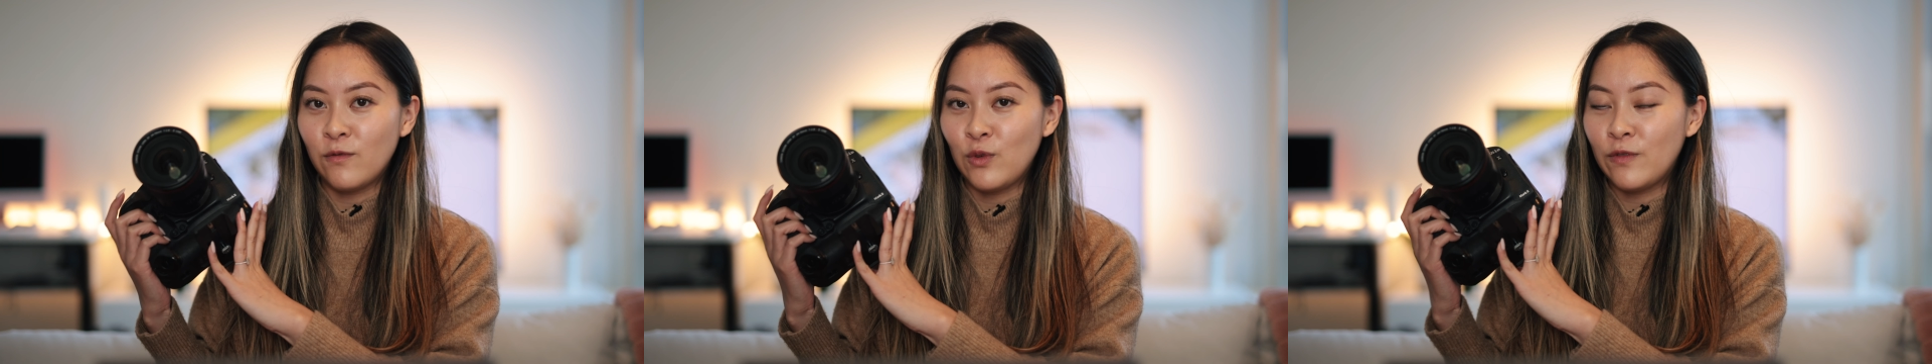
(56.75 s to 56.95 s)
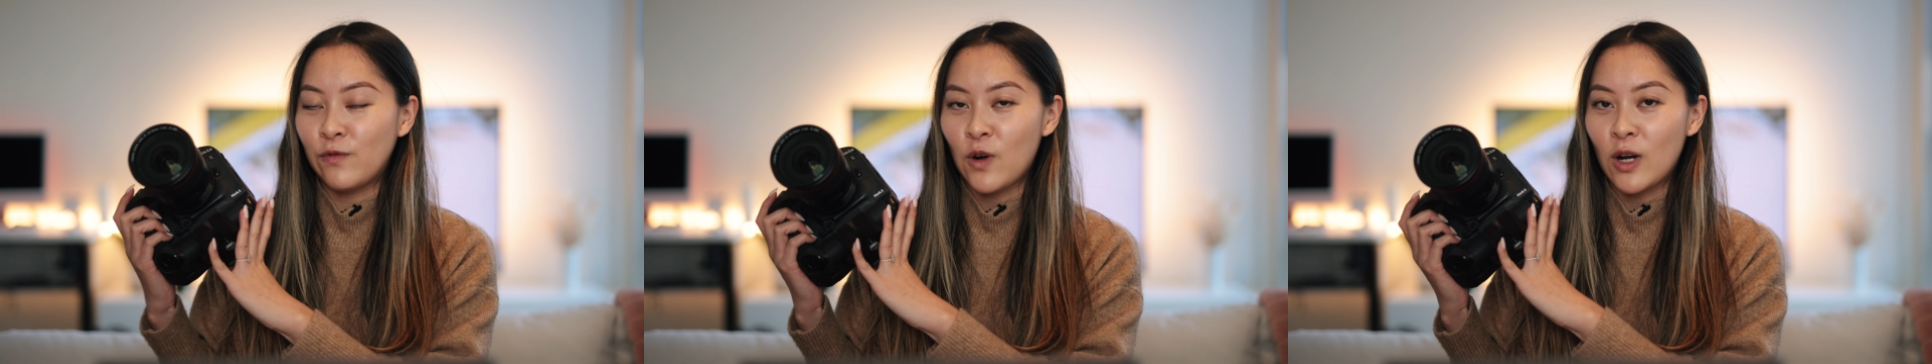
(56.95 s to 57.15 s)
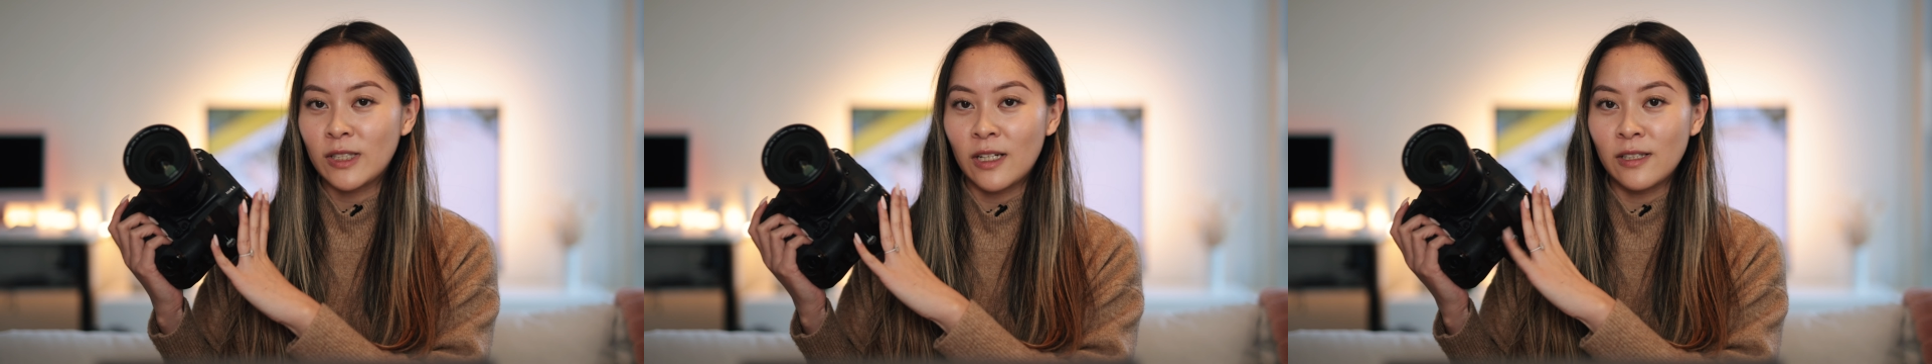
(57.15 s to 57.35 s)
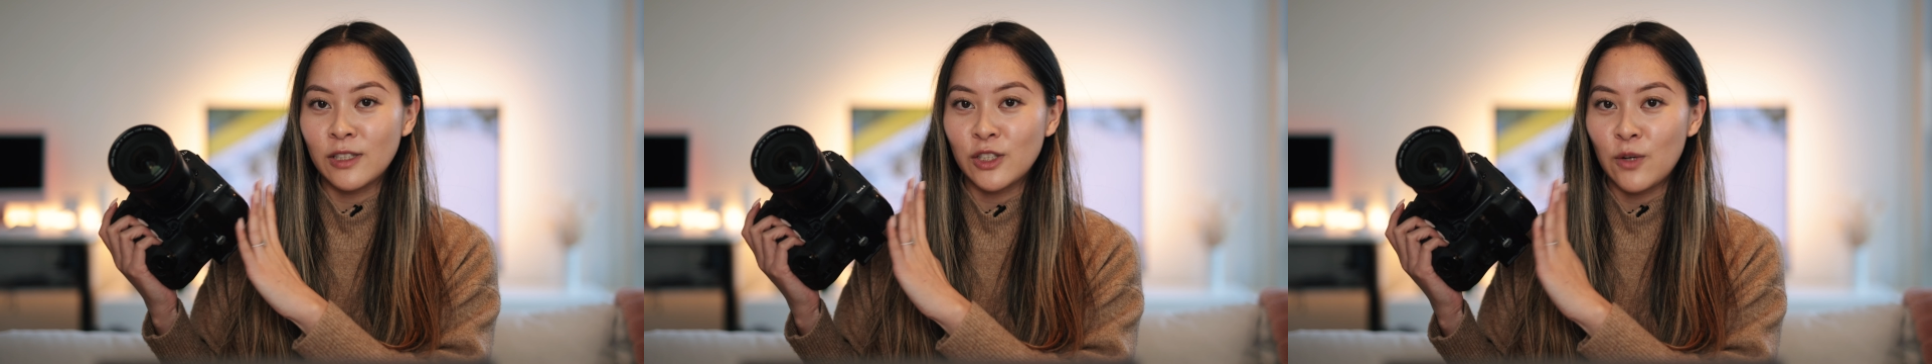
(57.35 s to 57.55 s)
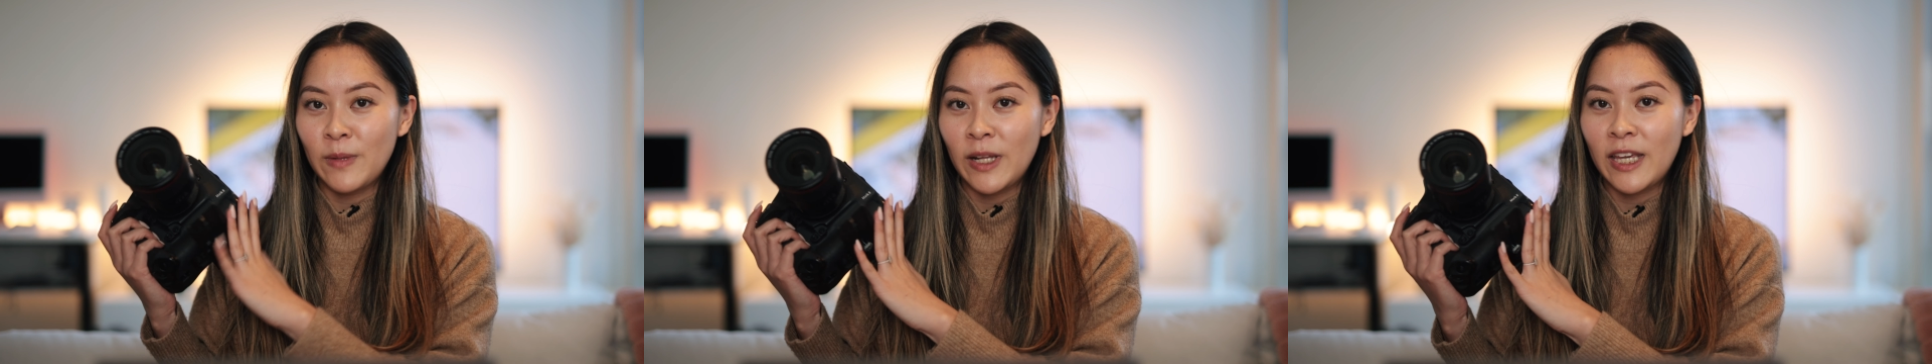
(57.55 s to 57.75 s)
We've worked on
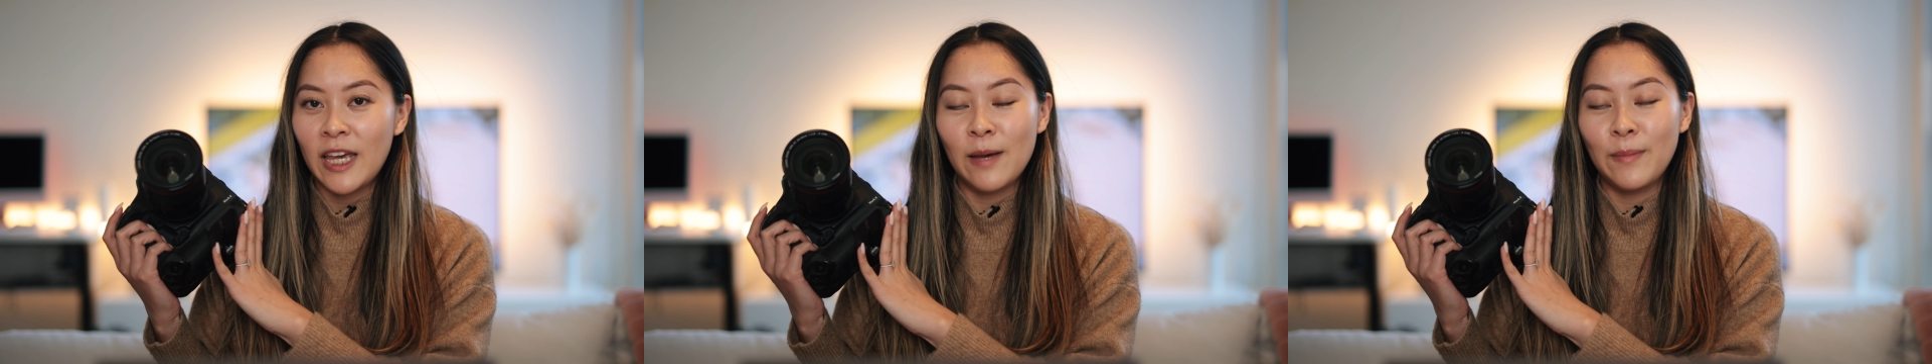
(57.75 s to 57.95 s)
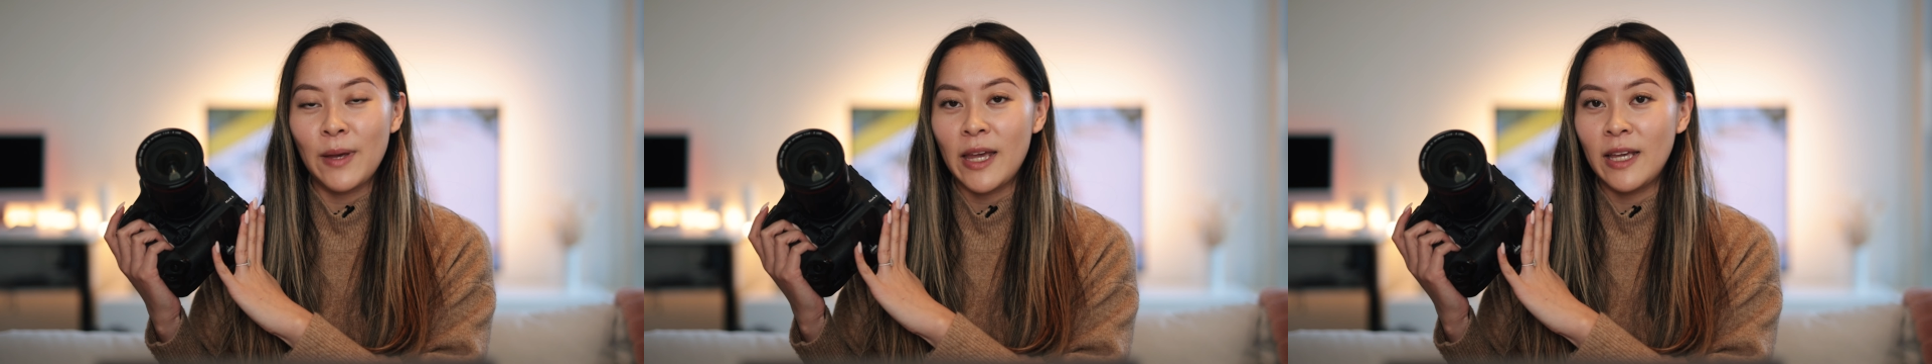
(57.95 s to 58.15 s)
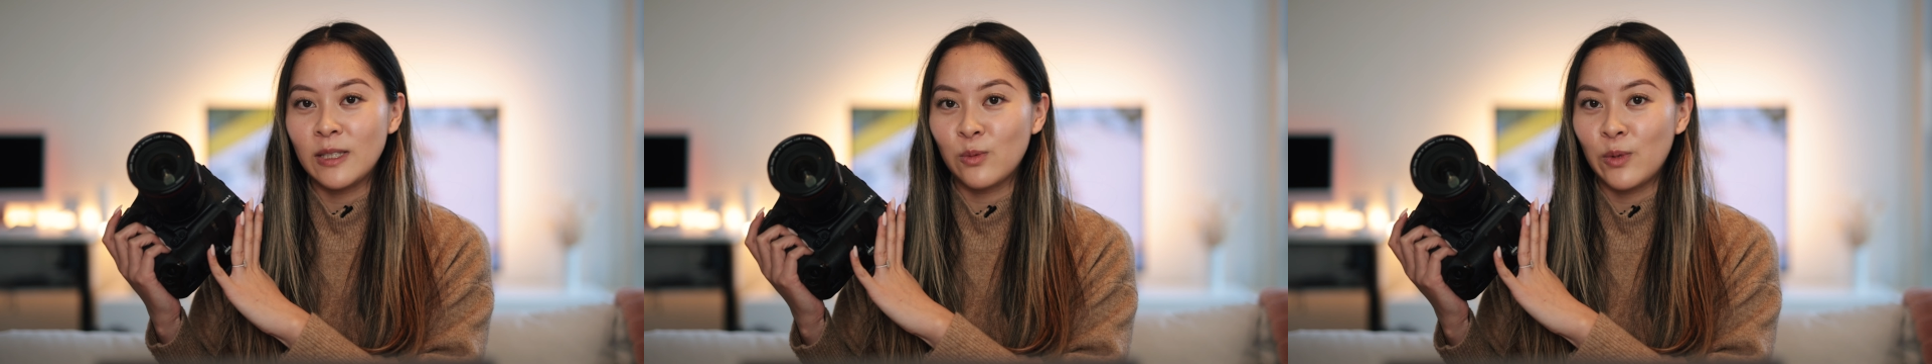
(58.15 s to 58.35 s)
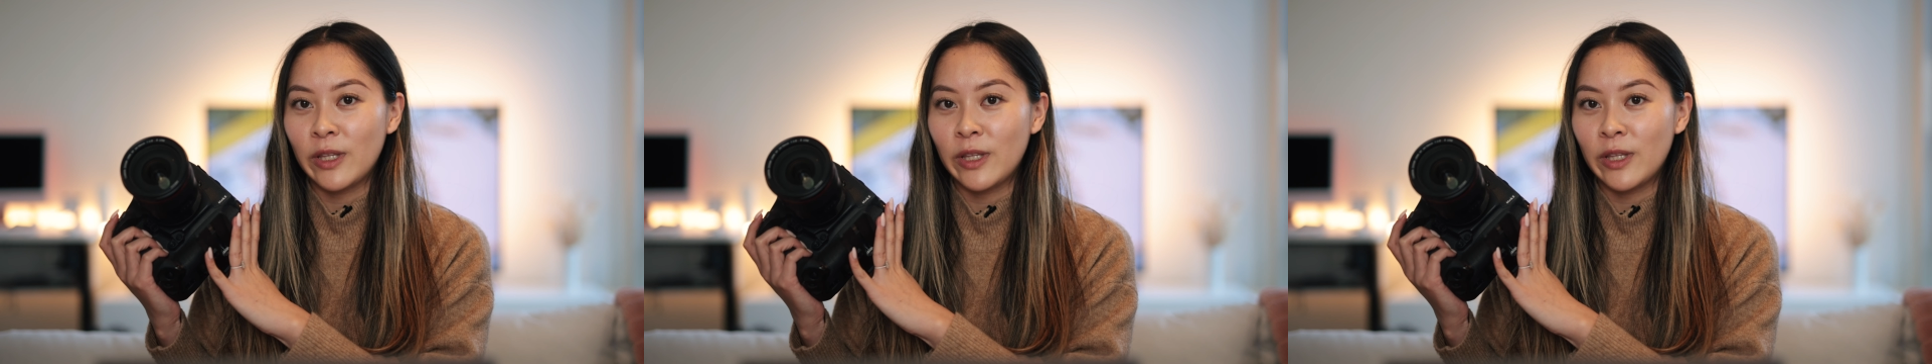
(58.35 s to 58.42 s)
so many campaigns